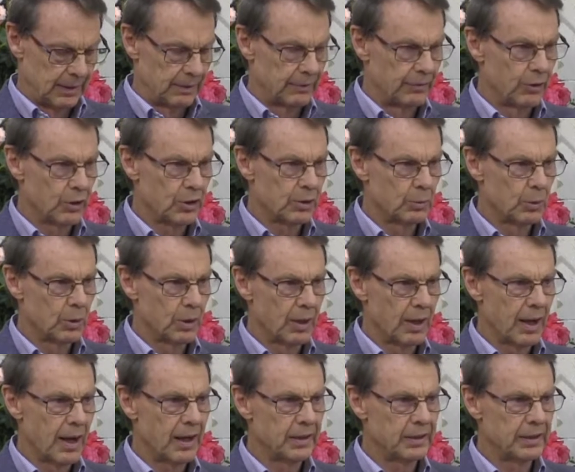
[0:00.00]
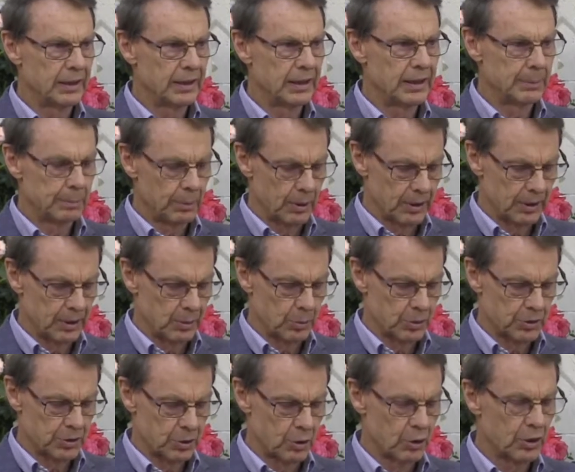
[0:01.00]
Furthermore, hardly anybody
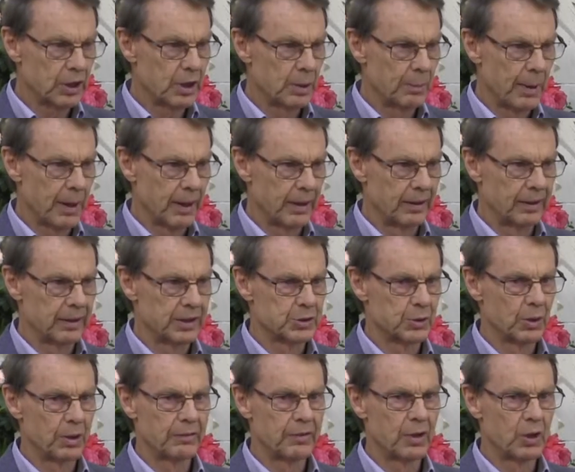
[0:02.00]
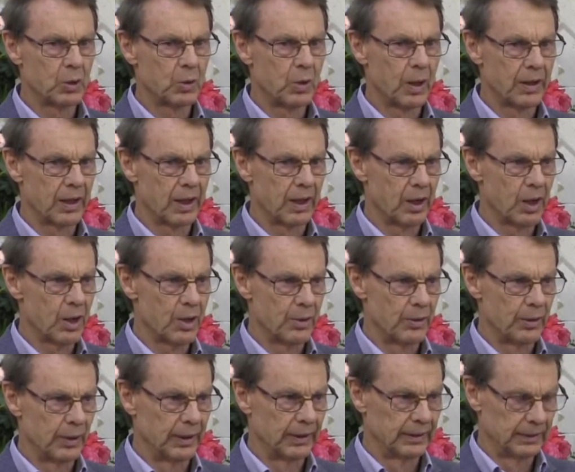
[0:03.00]
was talking about it, so I felt quite
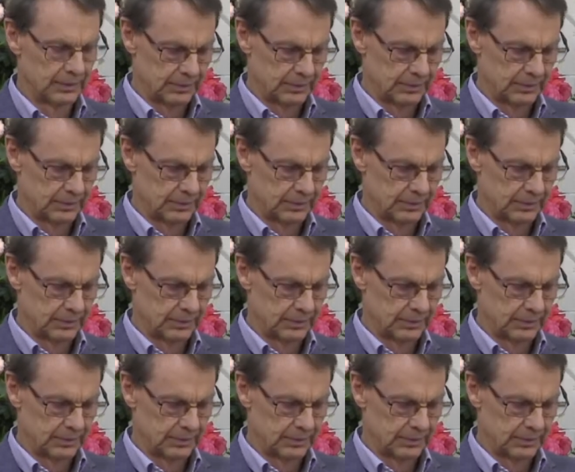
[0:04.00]
alone.